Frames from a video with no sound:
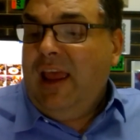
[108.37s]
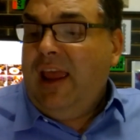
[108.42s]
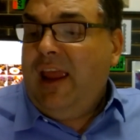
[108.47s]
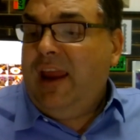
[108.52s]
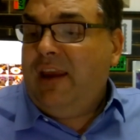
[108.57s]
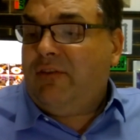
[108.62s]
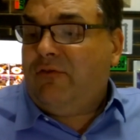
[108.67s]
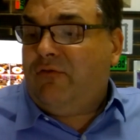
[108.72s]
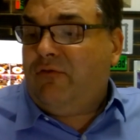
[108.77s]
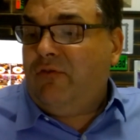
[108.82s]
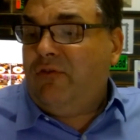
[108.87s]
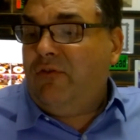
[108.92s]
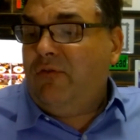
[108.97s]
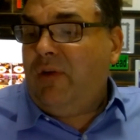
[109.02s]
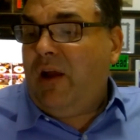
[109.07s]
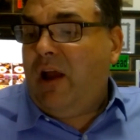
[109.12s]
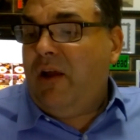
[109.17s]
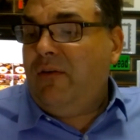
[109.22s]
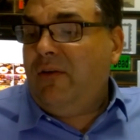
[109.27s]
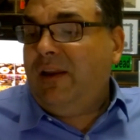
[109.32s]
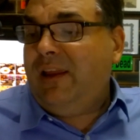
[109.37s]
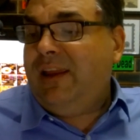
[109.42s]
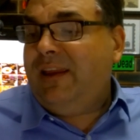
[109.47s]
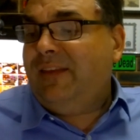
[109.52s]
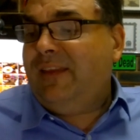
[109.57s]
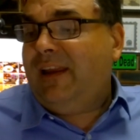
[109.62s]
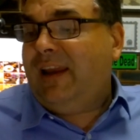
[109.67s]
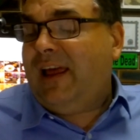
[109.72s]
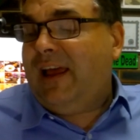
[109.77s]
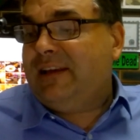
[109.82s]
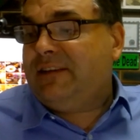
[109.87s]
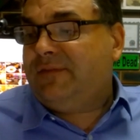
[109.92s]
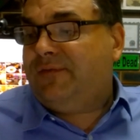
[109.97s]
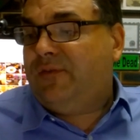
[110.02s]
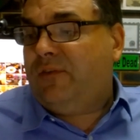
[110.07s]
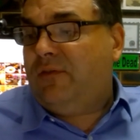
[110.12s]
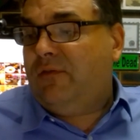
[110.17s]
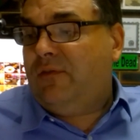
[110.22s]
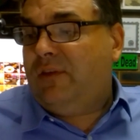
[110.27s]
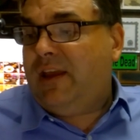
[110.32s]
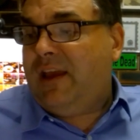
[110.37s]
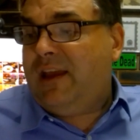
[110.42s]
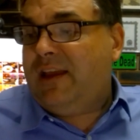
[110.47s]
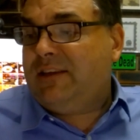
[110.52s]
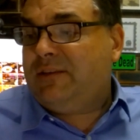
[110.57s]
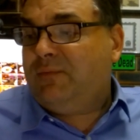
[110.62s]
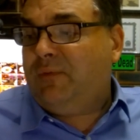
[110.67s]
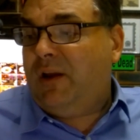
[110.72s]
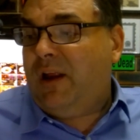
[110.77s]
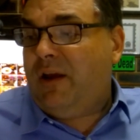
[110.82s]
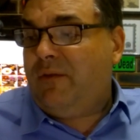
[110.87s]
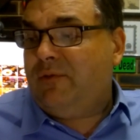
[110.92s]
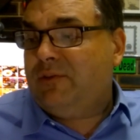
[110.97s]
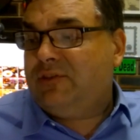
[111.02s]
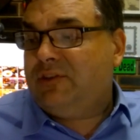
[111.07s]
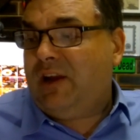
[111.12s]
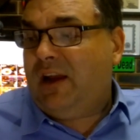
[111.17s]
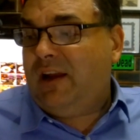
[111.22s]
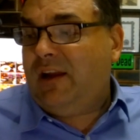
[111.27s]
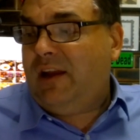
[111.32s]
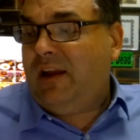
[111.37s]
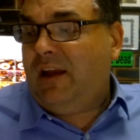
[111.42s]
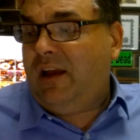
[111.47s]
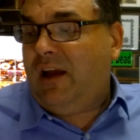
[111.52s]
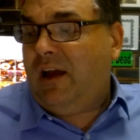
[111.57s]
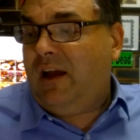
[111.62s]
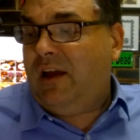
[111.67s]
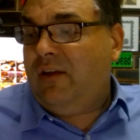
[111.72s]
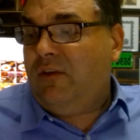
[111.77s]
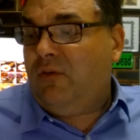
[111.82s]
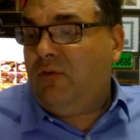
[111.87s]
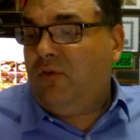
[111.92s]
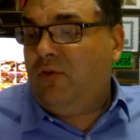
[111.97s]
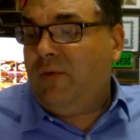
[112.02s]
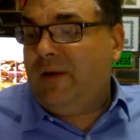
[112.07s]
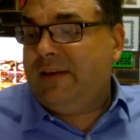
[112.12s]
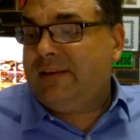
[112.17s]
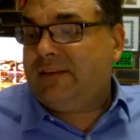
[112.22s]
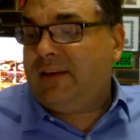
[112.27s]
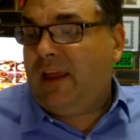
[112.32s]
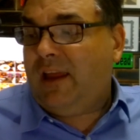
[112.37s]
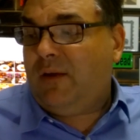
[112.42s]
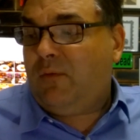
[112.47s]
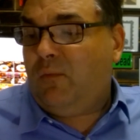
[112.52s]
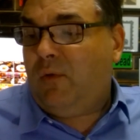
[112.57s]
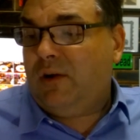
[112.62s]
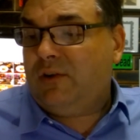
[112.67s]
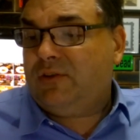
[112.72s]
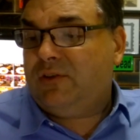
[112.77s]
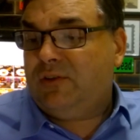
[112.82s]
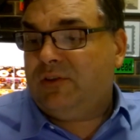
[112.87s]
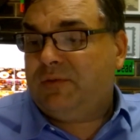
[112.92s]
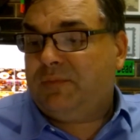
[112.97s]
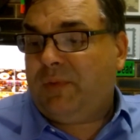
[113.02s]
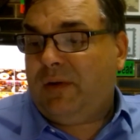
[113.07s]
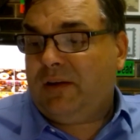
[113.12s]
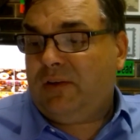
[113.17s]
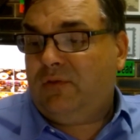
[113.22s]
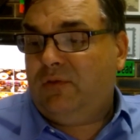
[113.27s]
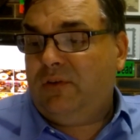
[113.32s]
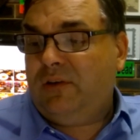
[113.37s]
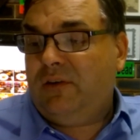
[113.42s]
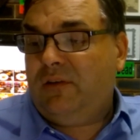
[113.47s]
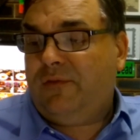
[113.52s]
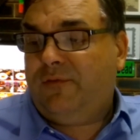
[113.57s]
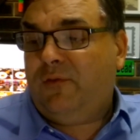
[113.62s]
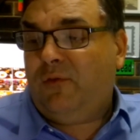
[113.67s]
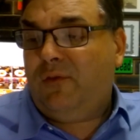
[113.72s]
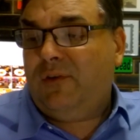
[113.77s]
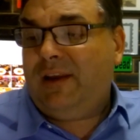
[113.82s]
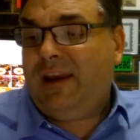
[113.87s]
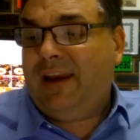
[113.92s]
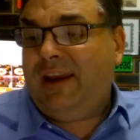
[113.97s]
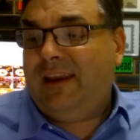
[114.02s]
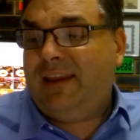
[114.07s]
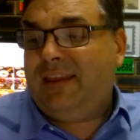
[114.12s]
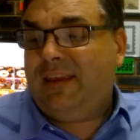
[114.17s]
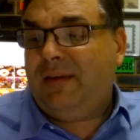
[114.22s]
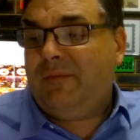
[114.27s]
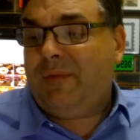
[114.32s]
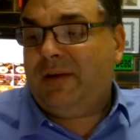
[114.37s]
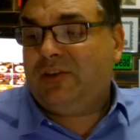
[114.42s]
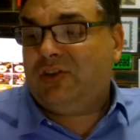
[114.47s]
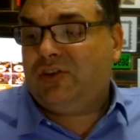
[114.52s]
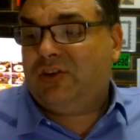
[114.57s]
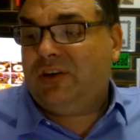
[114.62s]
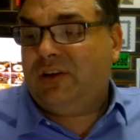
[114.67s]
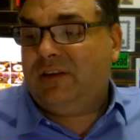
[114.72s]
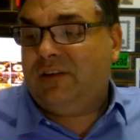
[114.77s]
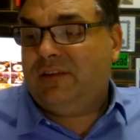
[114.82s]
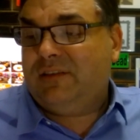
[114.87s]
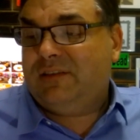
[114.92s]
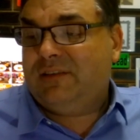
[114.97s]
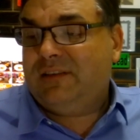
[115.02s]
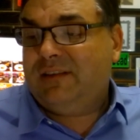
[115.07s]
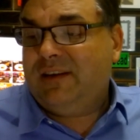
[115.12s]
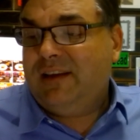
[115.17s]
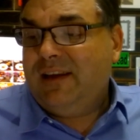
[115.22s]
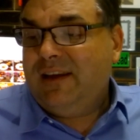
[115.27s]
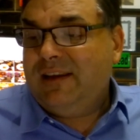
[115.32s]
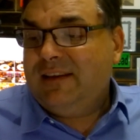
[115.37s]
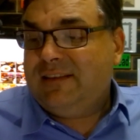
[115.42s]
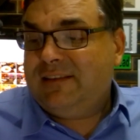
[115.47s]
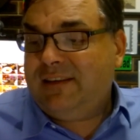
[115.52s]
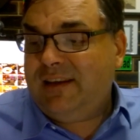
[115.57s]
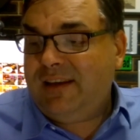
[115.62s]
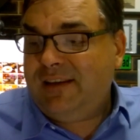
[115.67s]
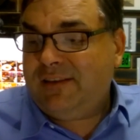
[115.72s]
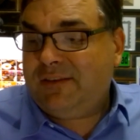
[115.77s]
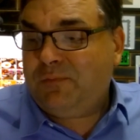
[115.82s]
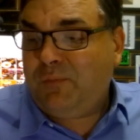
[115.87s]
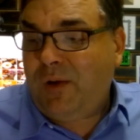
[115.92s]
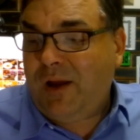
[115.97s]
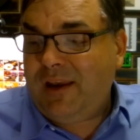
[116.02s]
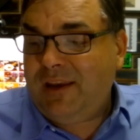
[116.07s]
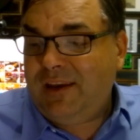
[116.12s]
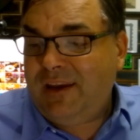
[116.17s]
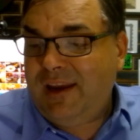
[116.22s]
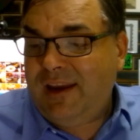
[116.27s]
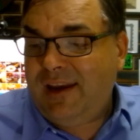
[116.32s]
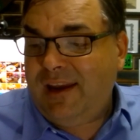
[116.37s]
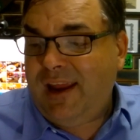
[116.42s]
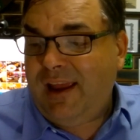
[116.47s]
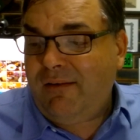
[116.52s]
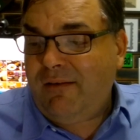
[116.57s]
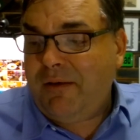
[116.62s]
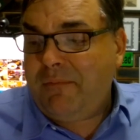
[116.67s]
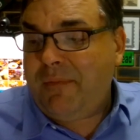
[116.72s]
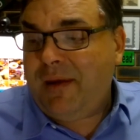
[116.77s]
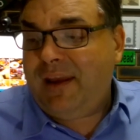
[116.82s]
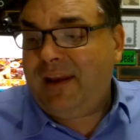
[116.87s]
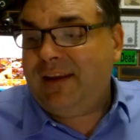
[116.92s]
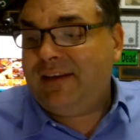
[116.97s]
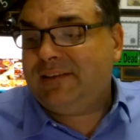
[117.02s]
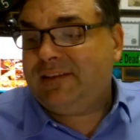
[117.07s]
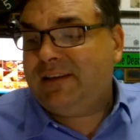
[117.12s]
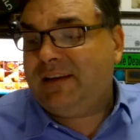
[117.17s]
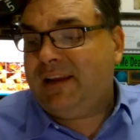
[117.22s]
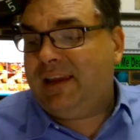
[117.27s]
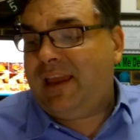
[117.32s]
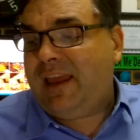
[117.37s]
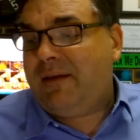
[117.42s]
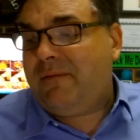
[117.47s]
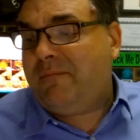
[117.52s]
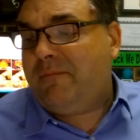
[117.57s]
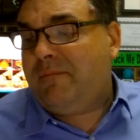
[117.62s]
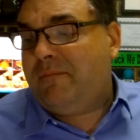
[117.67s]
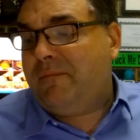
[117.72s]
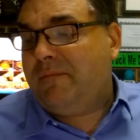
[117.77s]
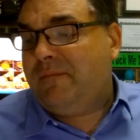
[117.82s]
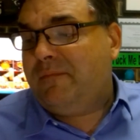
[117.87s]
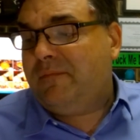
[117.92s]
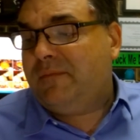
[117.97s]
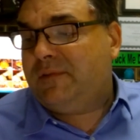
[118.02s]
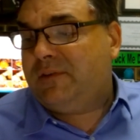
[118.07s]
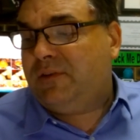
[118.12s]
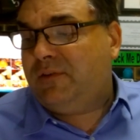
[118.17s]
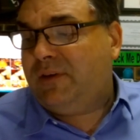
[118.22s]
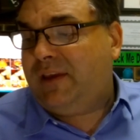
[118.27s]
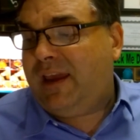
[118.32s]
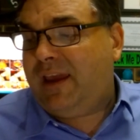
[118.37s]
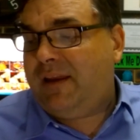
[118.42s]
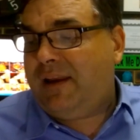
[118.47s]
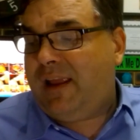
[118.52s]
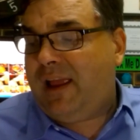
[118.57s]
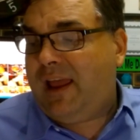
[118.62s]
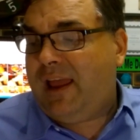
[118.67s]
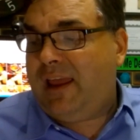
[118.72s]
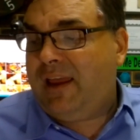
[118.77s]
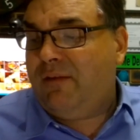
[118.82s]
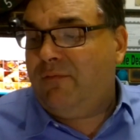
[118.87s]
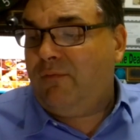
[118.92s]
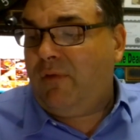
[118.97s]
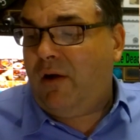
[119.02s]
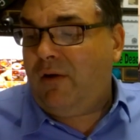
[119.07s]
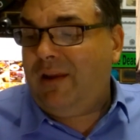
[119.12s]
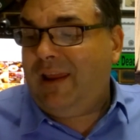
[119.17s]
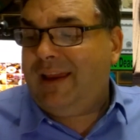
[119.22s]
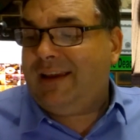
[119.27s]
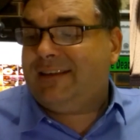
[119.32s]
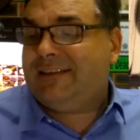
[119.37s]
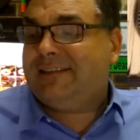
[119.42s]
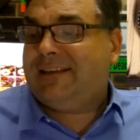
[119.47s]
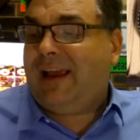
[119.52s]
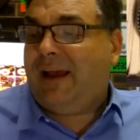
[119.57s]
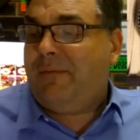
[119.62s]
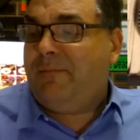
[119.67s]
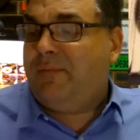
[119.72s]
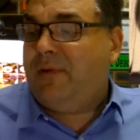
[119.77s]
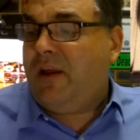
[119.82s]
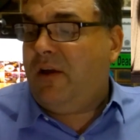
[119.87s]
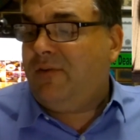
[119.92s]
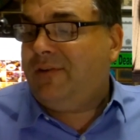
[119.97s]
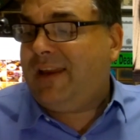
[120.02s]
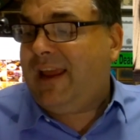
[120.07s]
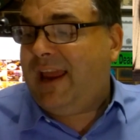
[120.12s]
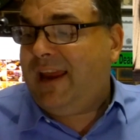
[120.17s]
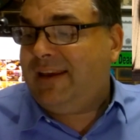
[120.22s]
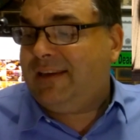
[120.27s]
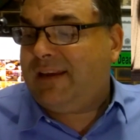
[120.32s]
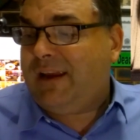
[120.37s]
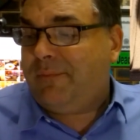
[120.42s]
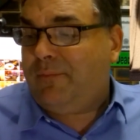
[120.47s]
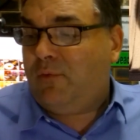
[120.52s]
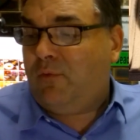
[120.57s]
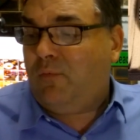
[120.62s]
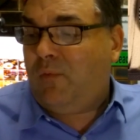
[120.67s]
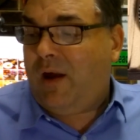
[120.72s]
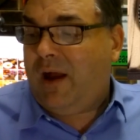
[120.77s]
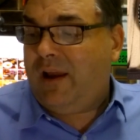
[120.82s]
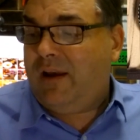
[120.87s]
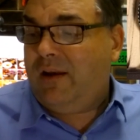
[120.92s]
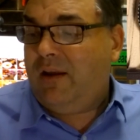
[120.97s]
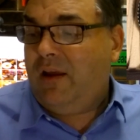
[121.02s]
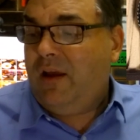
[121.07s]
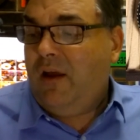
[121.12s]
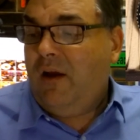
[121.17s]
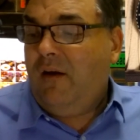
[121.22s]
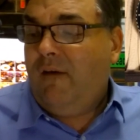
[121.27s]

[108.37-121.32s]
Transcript: it grew only in the last few years. When I was younger, I always liked watches, but couldn't afford anything but shitters. Since one year now, I managed to get to get a Rolex sub, no date, Double One